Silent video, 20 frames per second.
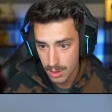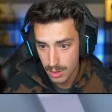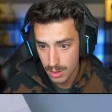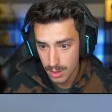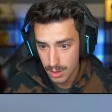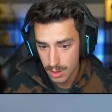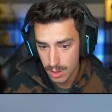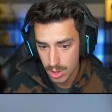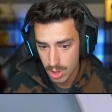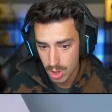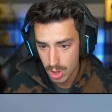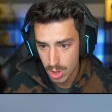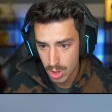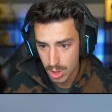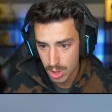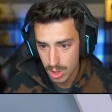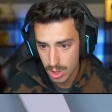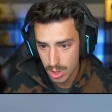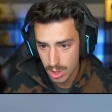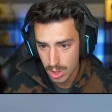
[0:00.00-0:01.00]

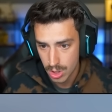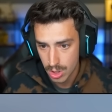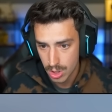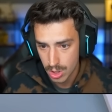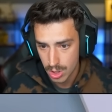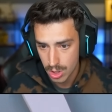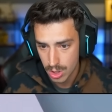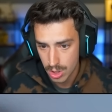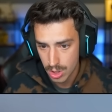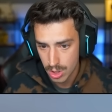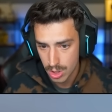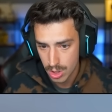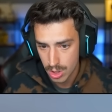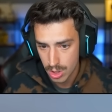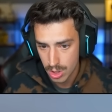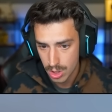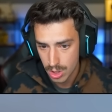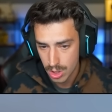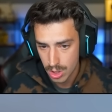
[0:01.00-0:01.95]
No one is speaking in this clip.